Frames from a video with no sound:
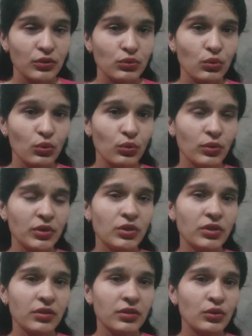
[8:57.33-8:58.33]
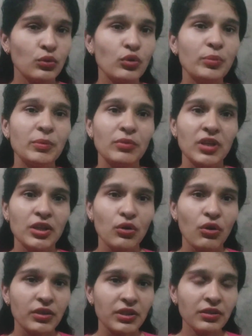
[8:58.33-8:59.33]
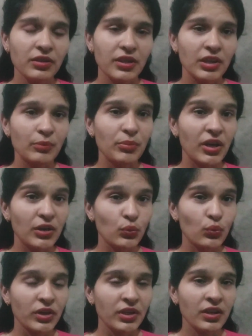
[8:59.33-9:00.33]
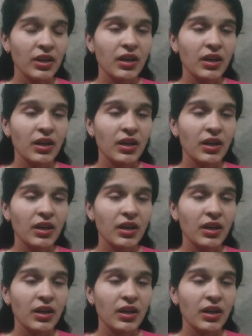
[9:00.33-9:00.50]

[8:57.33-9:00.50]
So 2 people are talking in part 1,